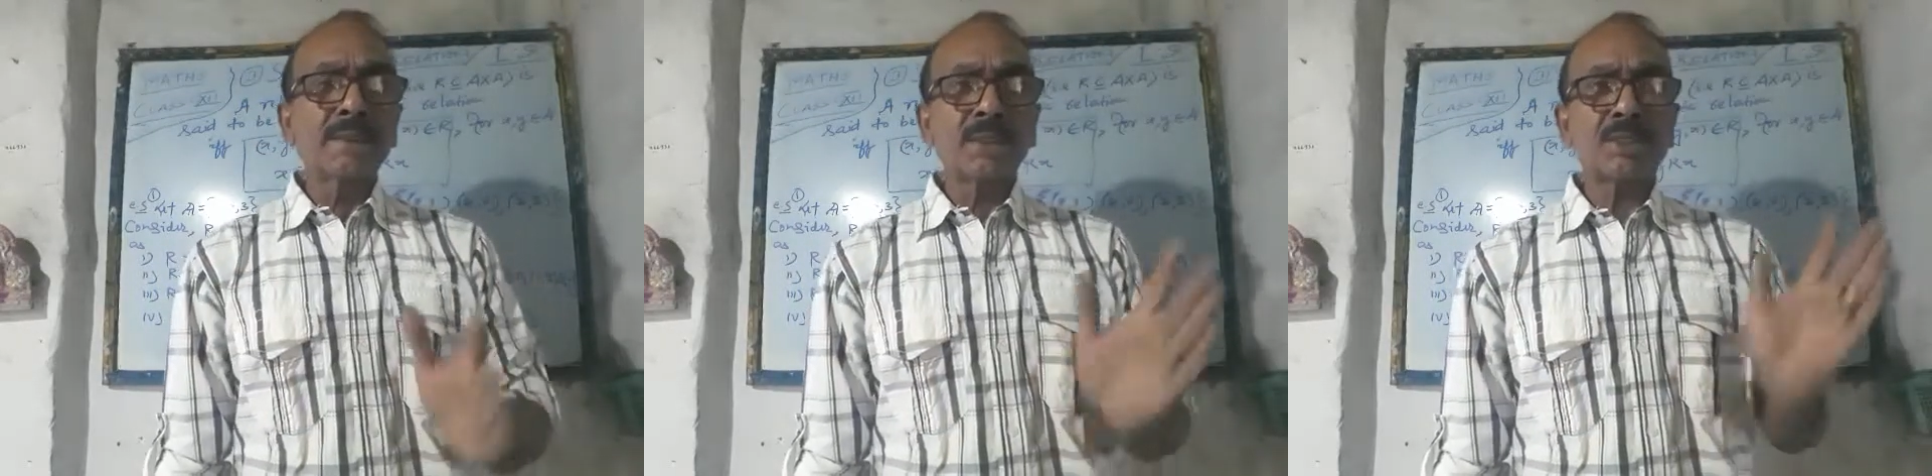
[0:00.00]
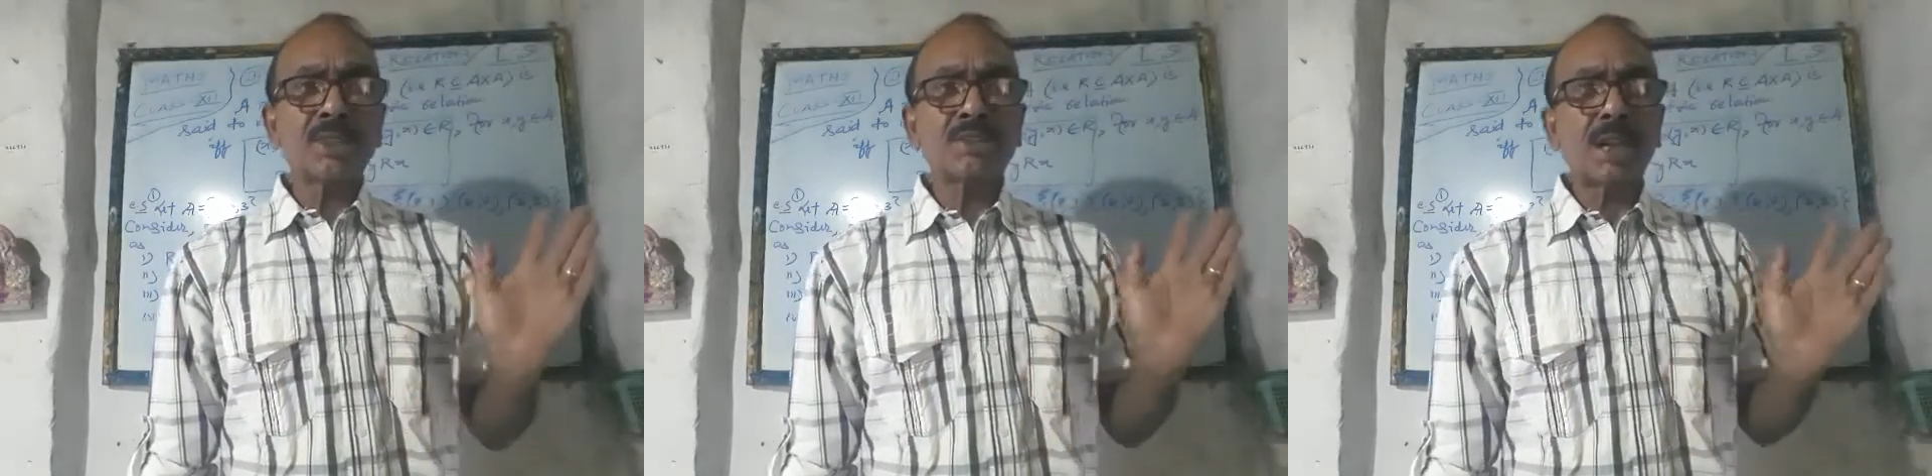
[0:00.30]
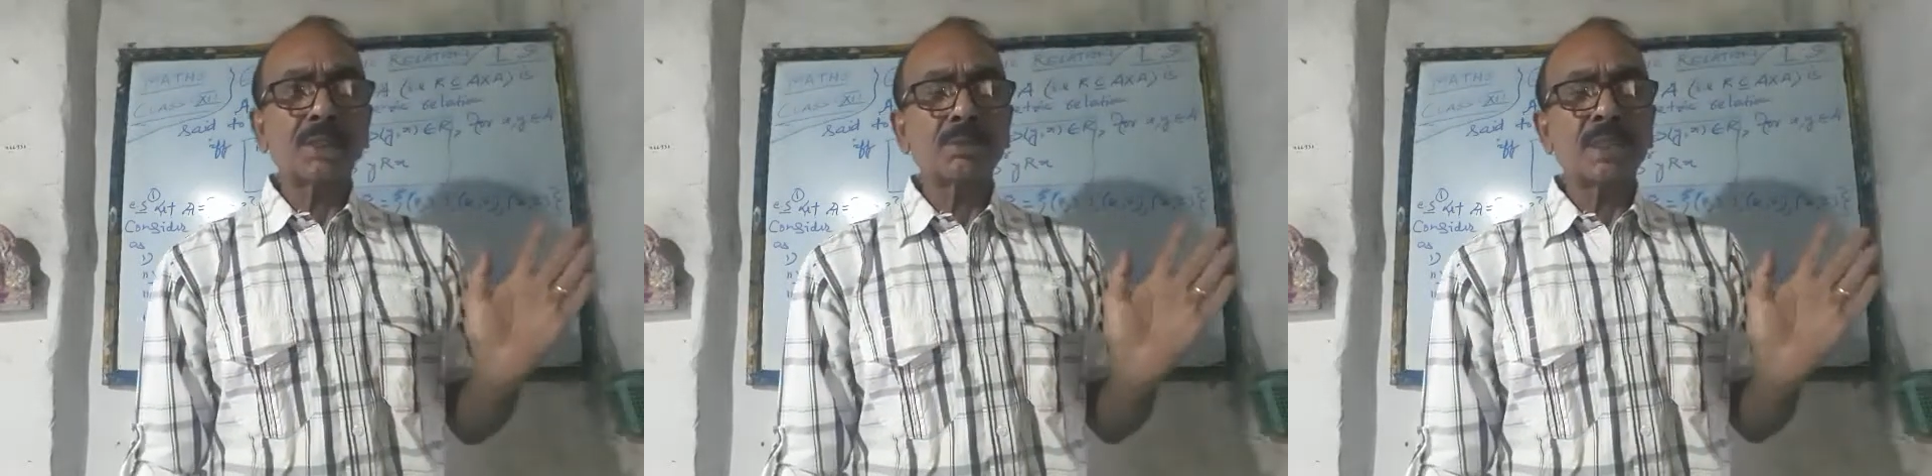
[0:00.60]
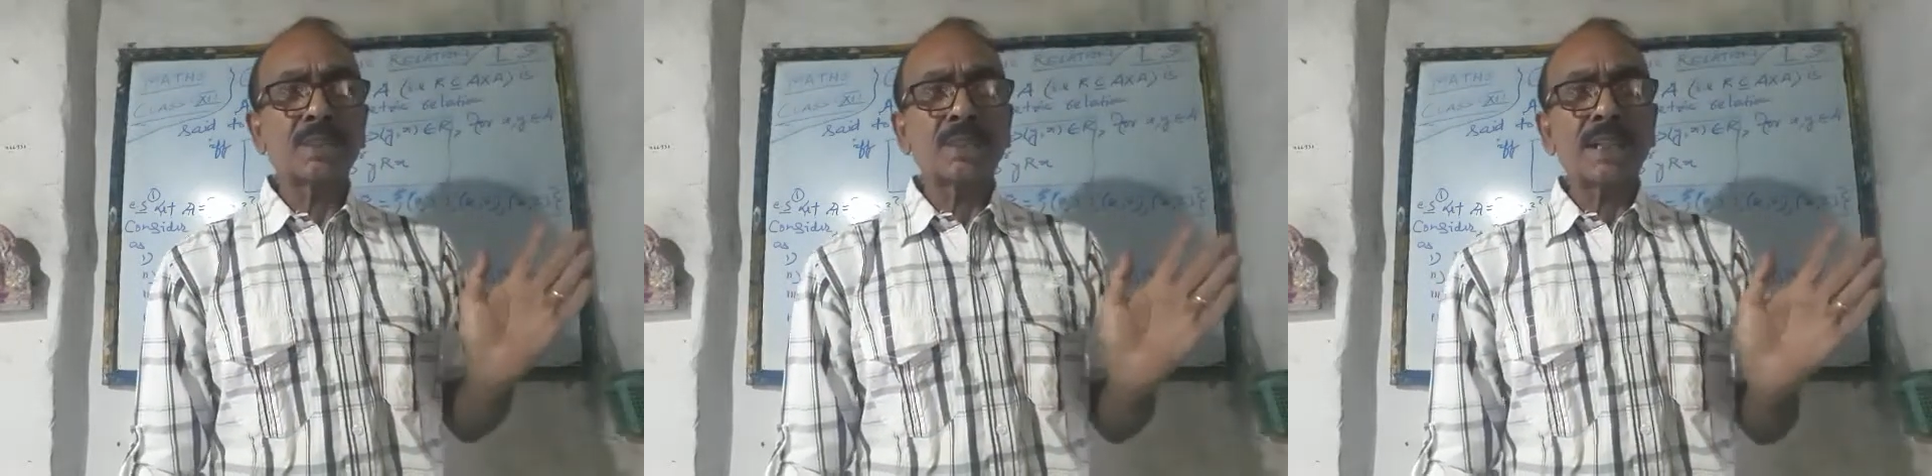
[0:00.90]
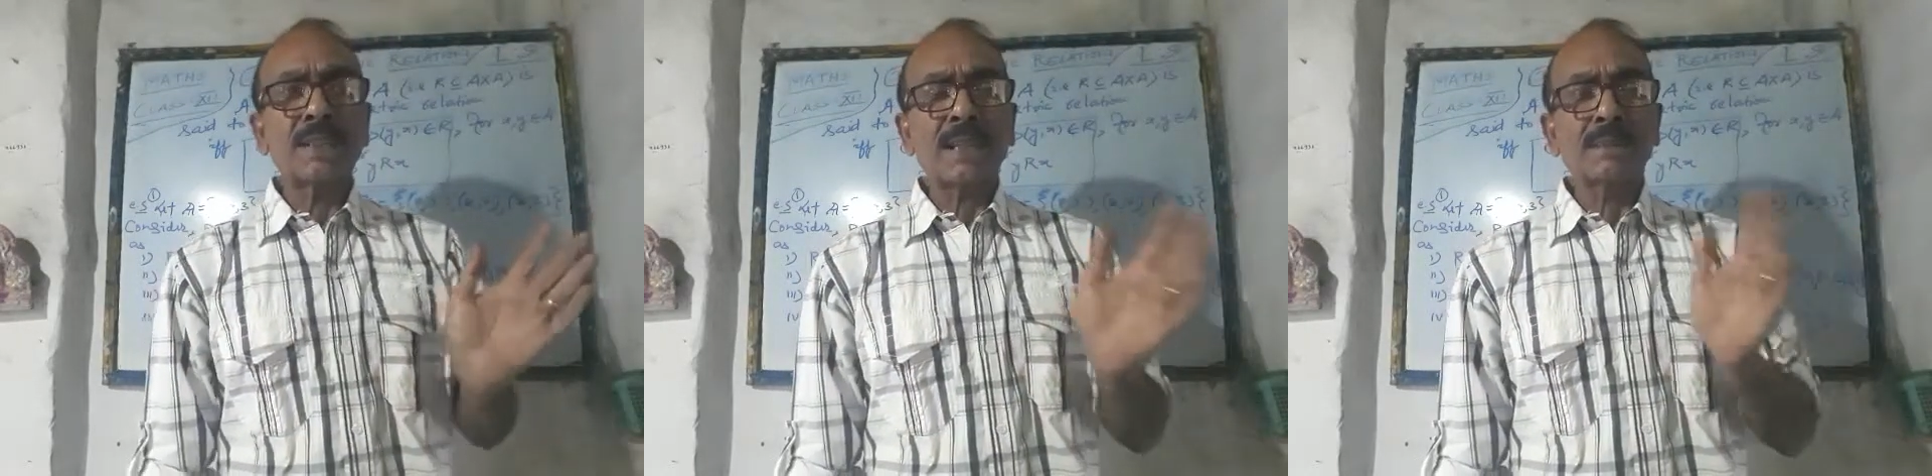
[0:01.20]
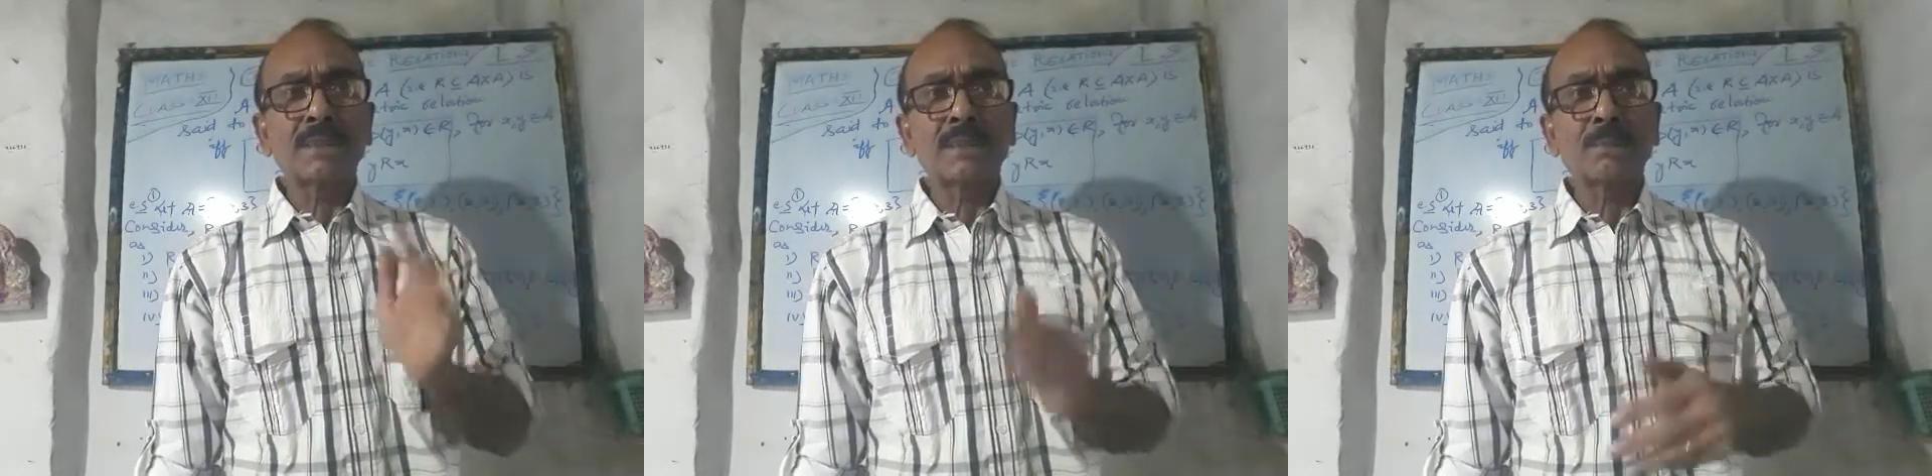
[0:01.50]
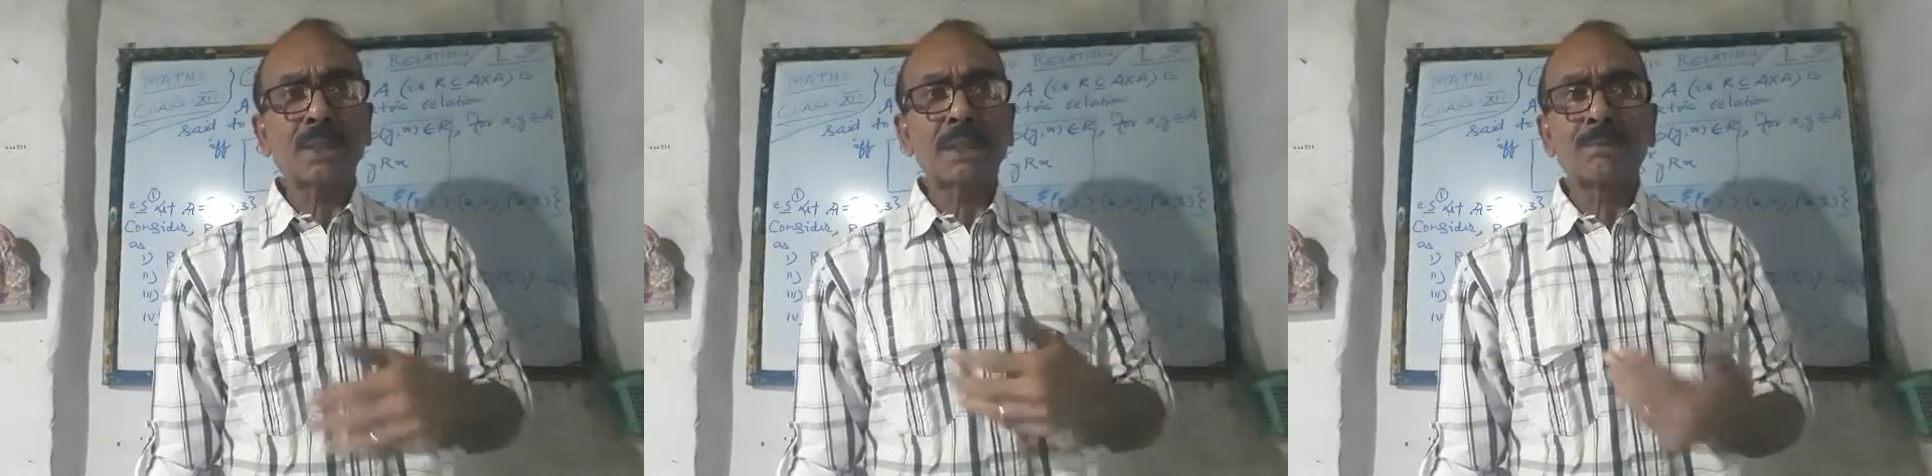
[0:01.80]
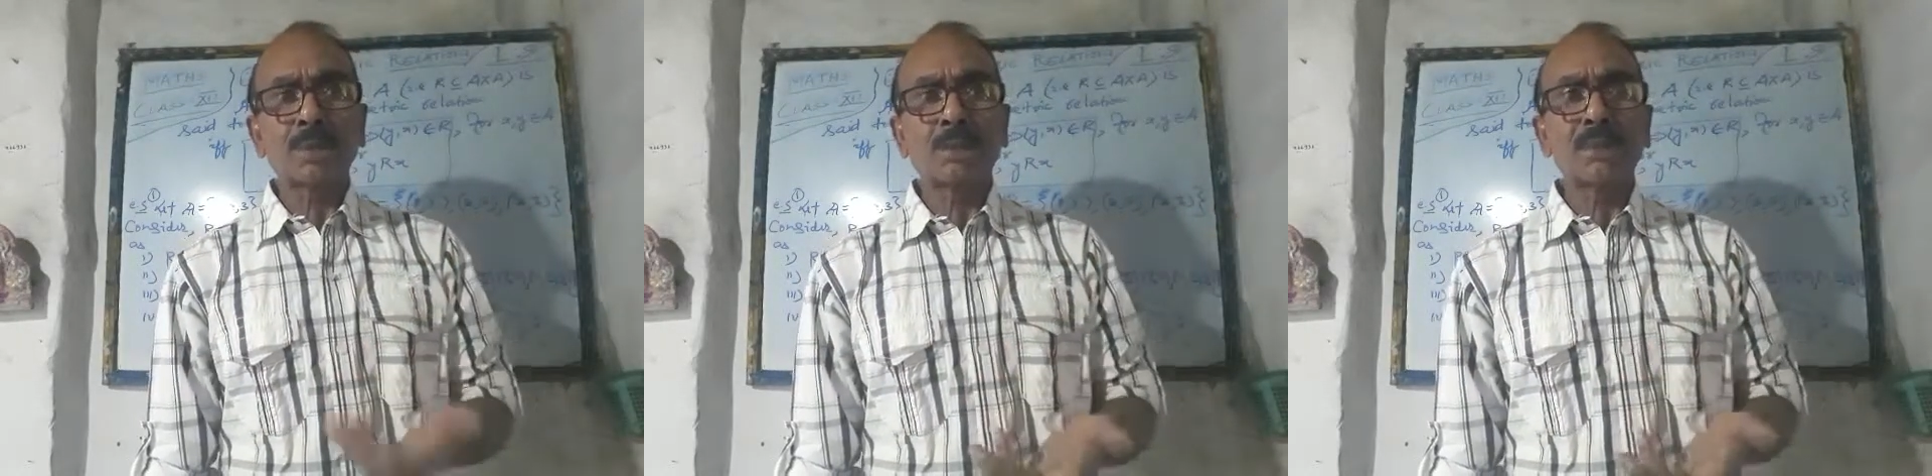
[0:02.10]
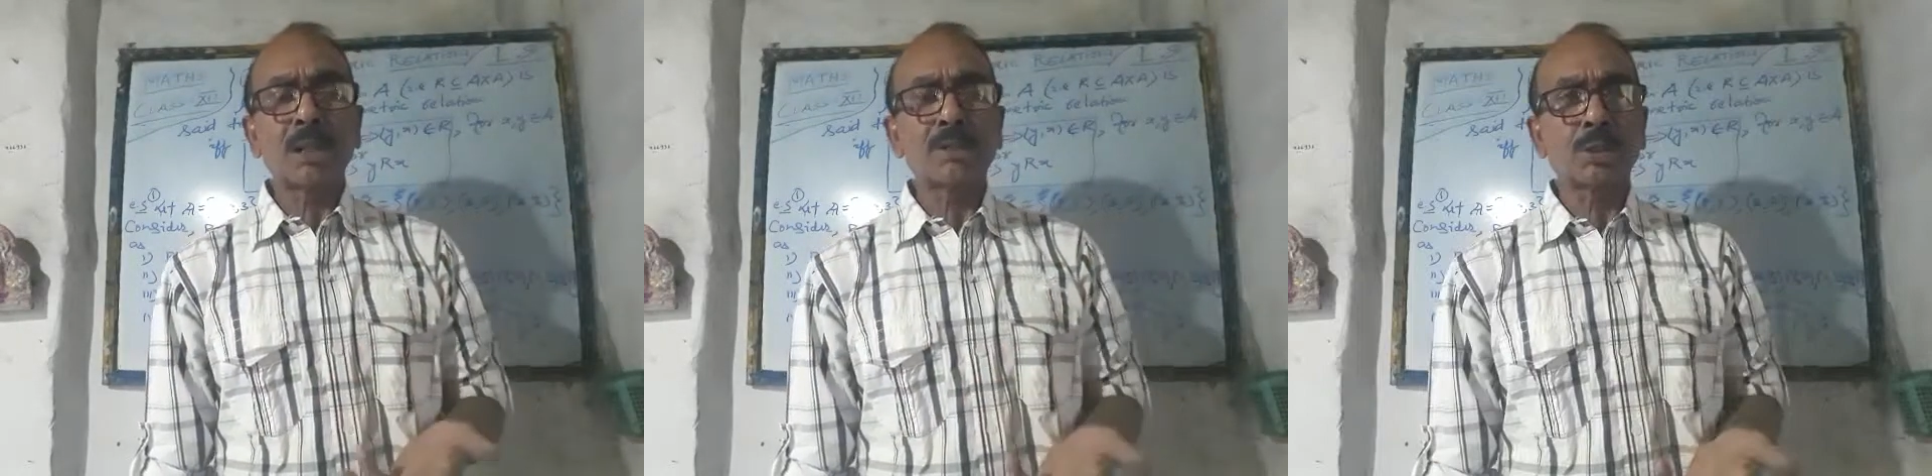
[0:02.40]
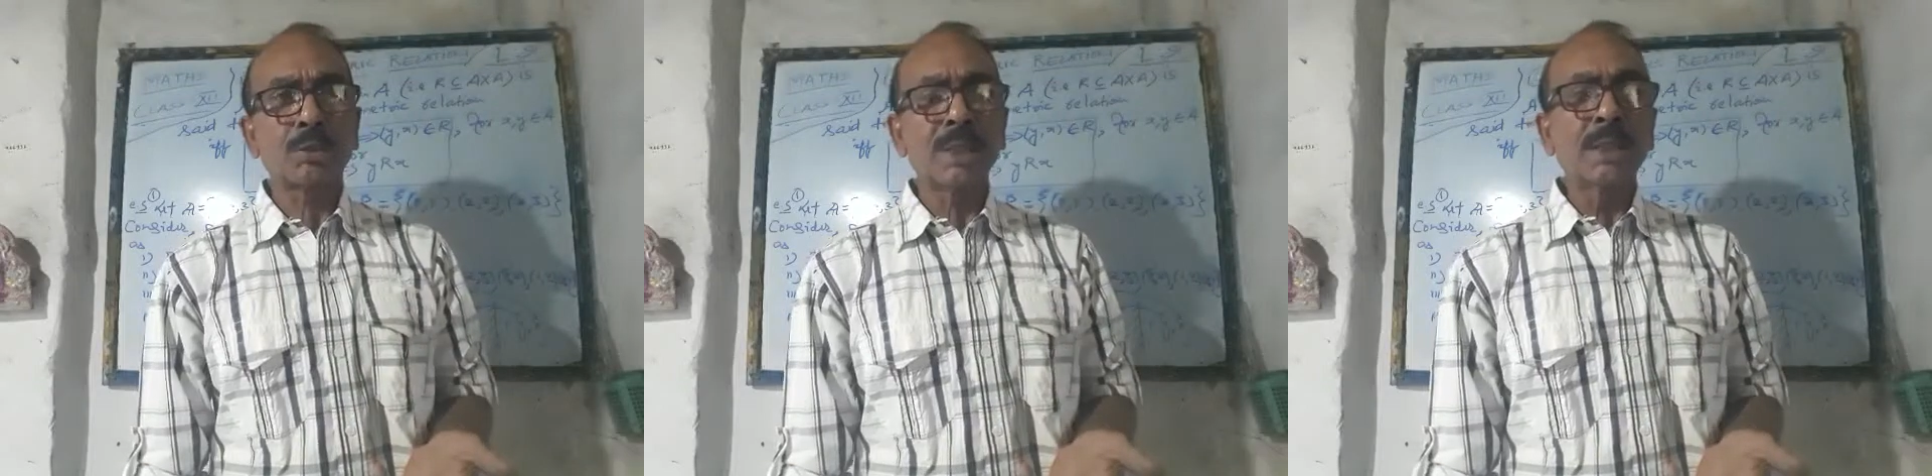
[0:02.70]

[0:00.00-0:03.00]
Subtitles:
You just try to understand, and some examples will also be